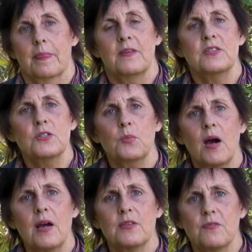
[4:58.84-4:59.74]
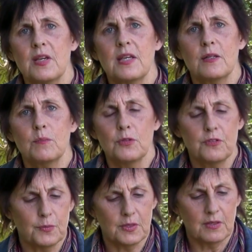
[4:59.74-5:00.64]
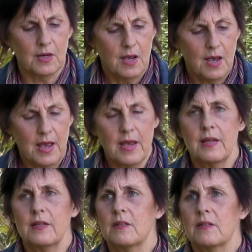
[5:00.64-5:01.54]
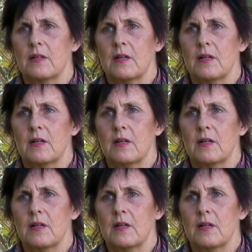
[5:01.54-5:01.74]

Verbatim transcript: This is why the vegan movement and